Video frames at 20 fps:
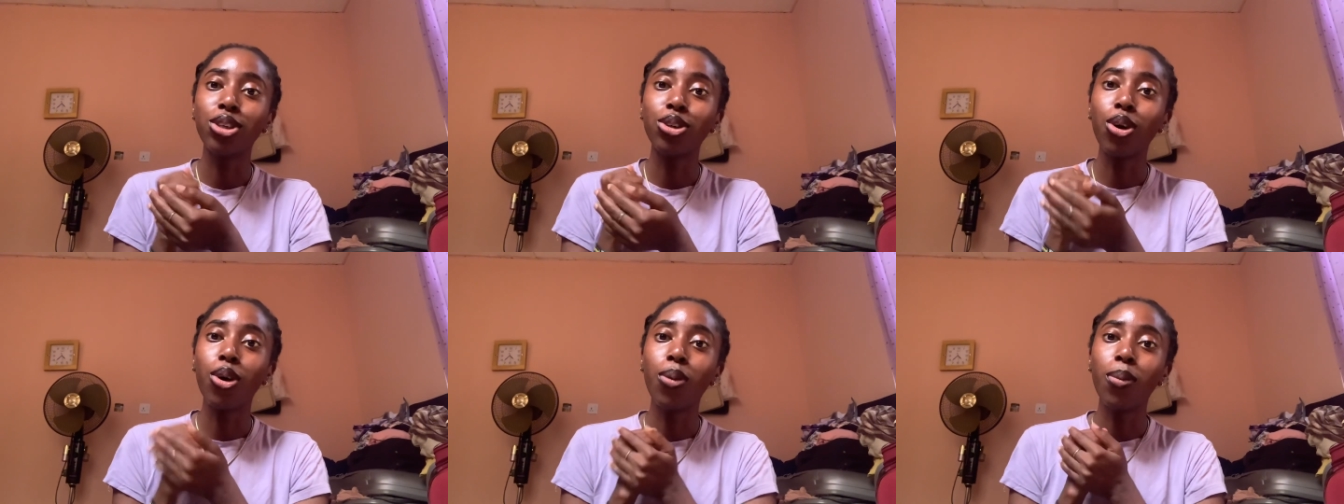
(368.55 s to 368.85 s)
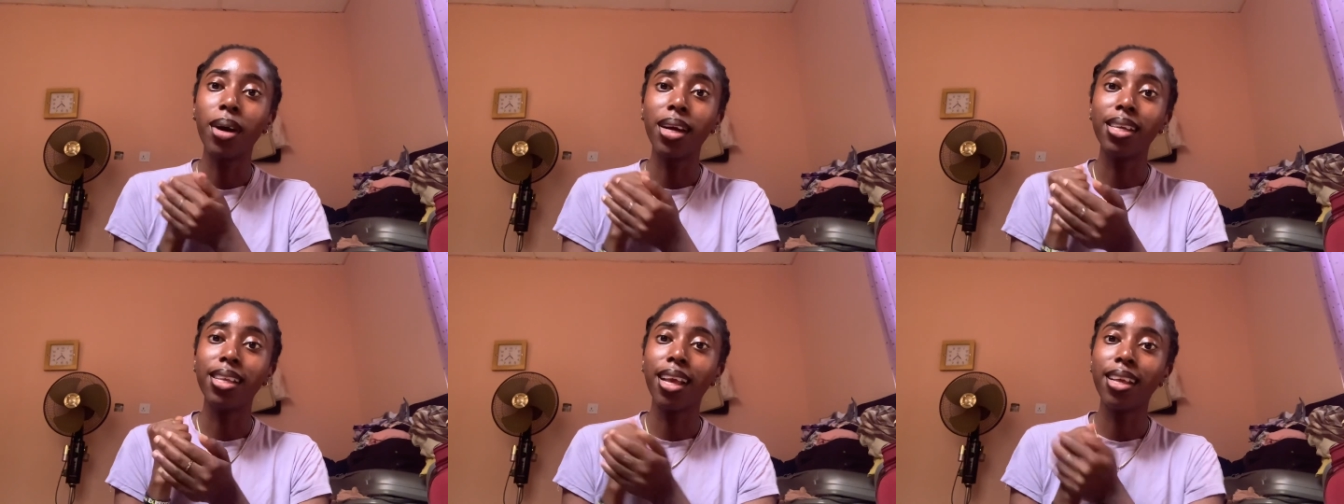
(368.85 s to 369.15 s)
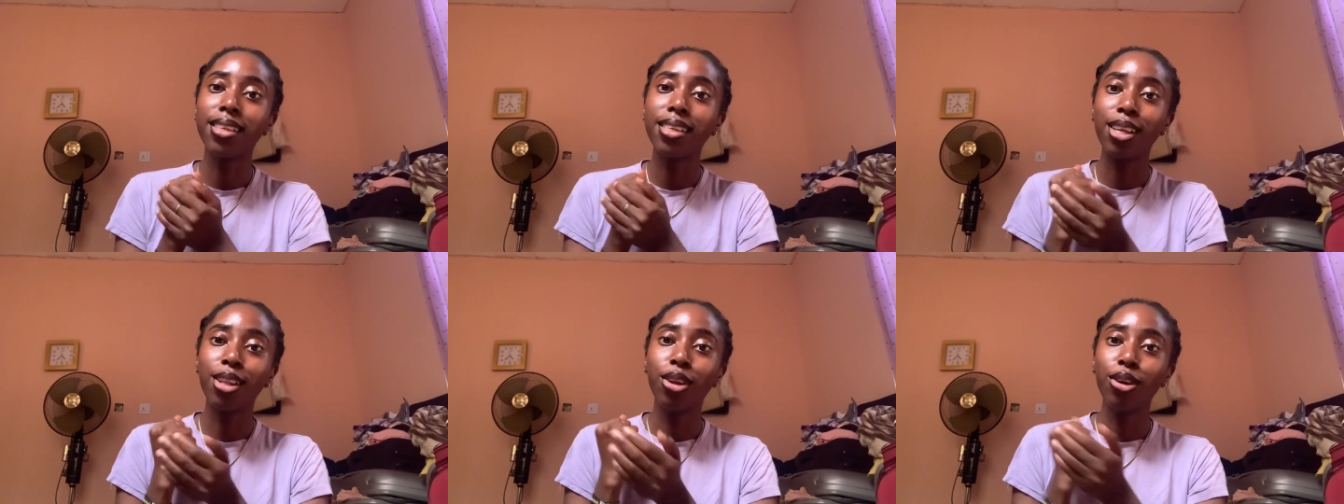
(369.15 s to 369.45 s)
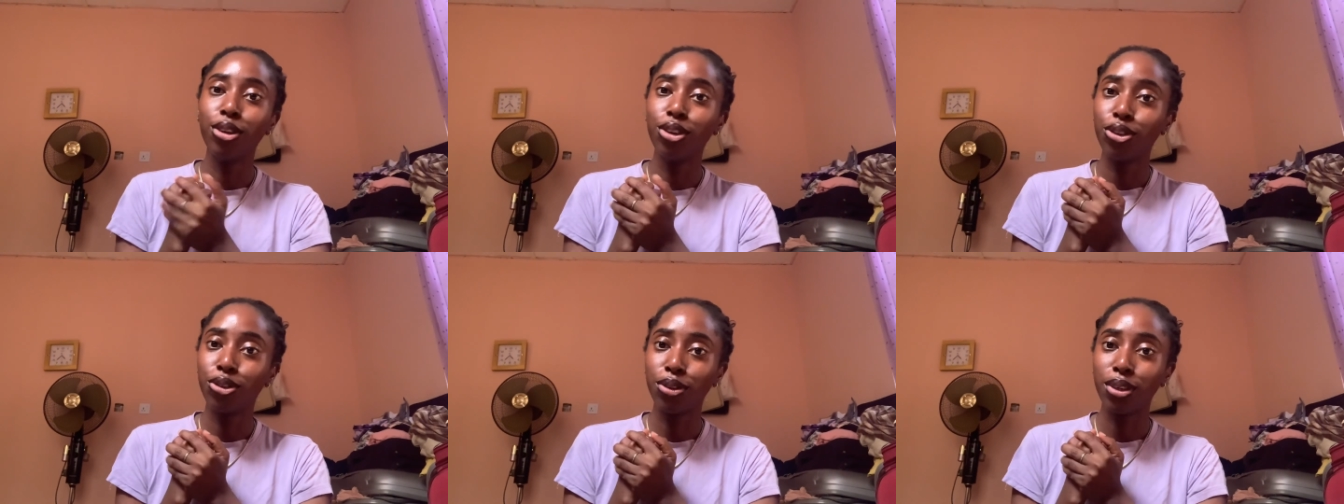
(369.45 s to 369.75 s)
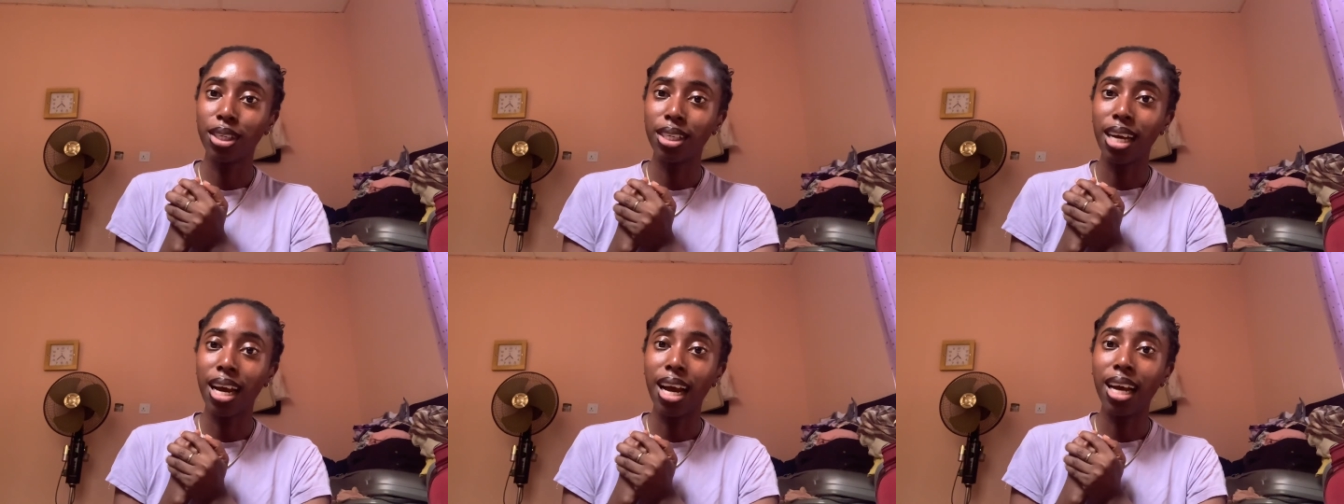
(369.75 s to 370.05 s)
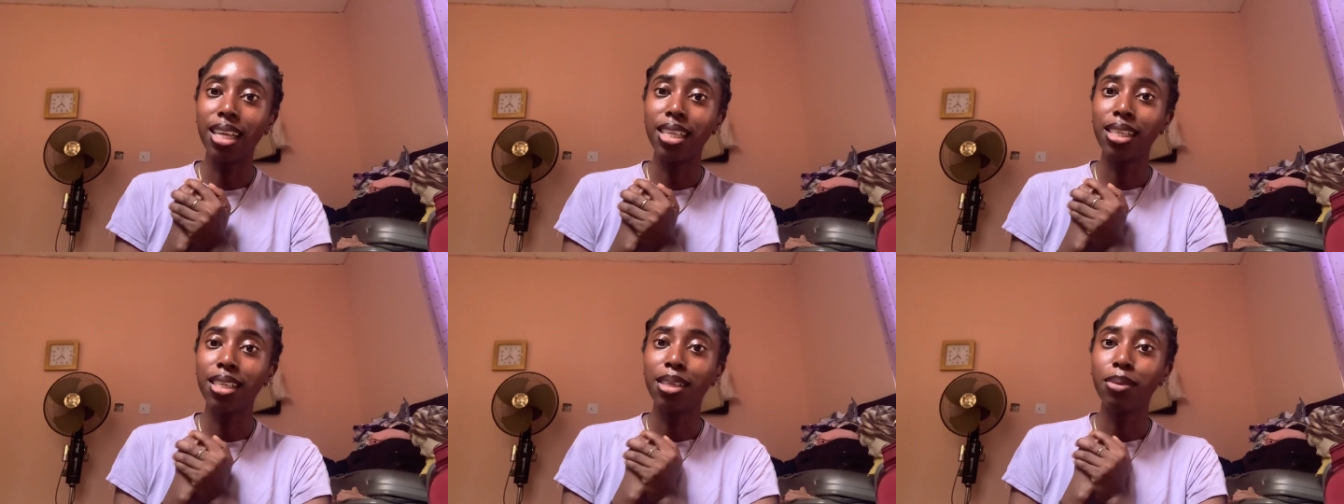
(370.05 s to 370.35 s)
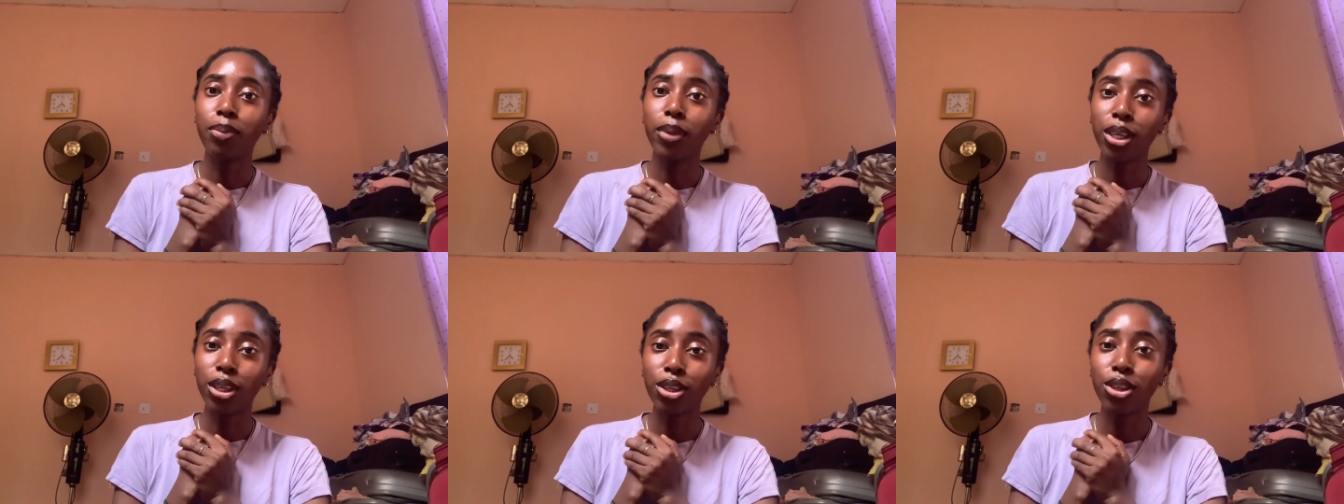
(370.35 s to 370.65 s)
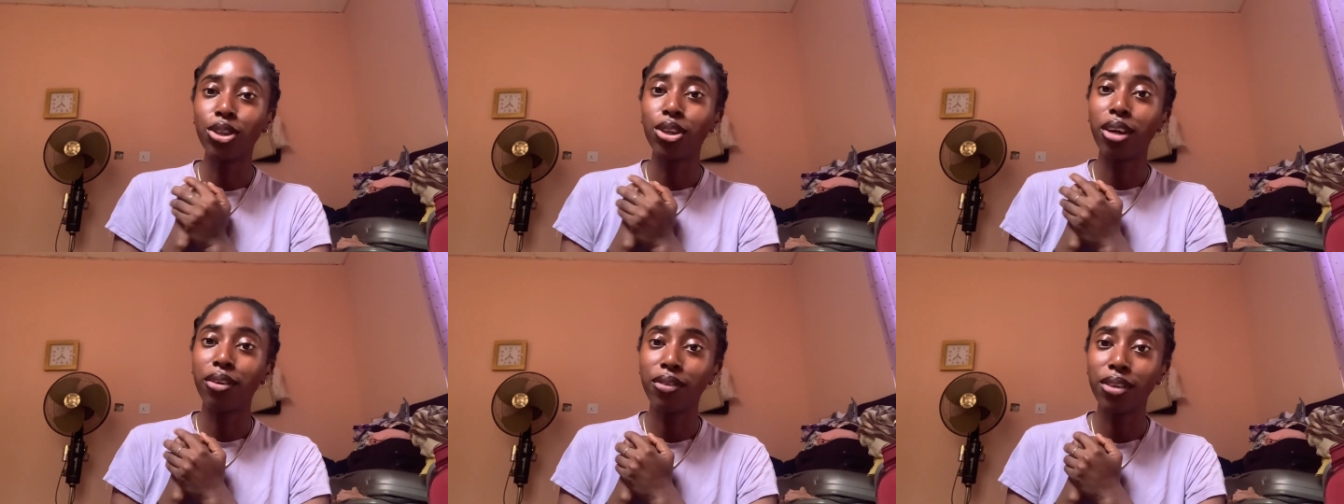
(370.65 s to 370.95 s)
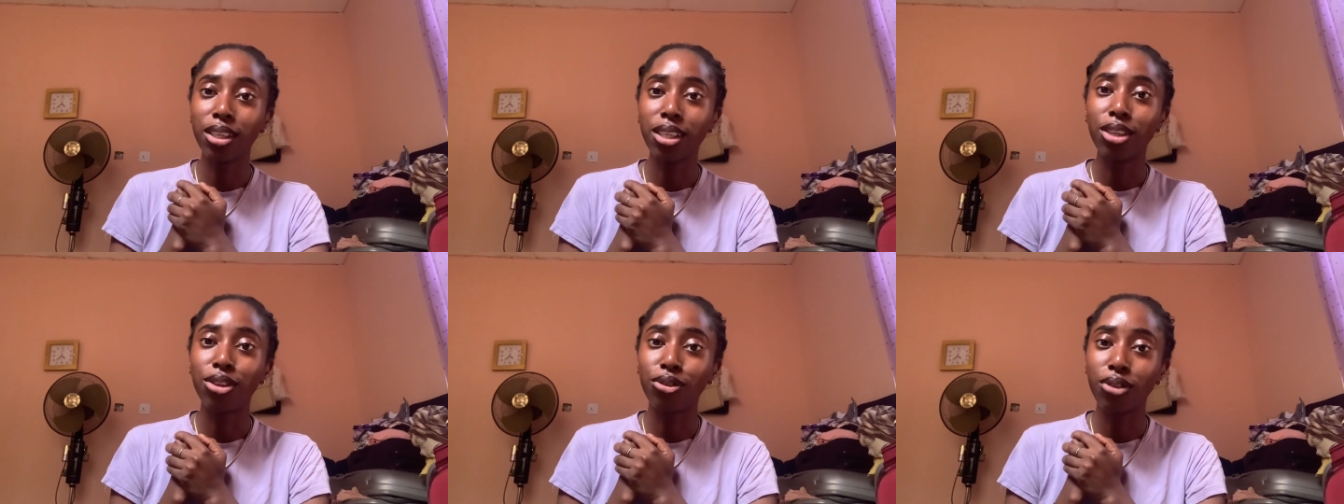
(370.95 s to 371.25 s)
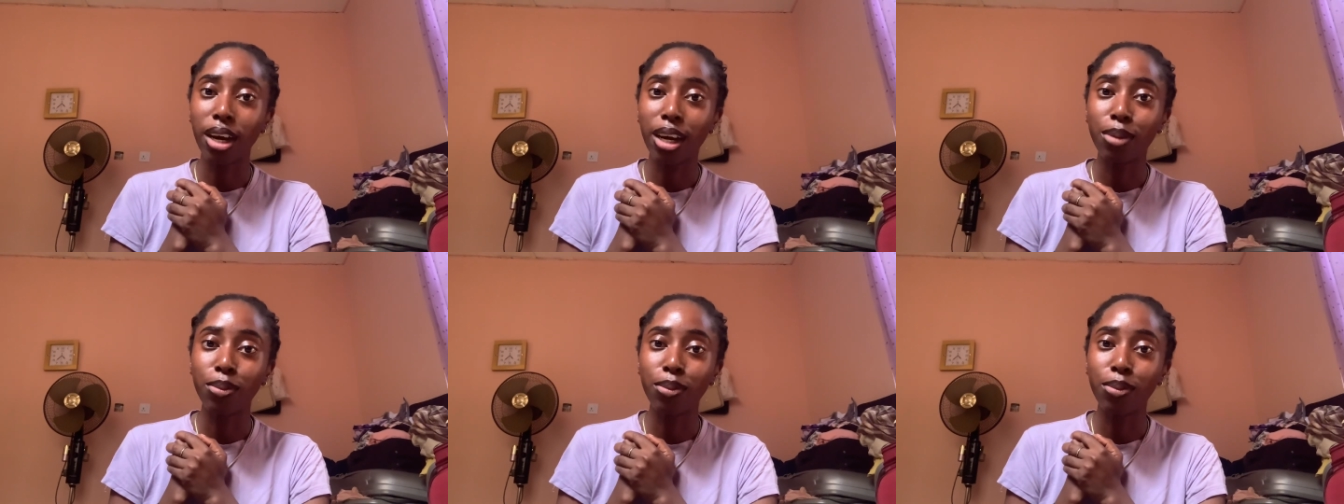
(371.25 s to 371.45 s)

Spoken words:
all my dirty laundry and making sure everything's right,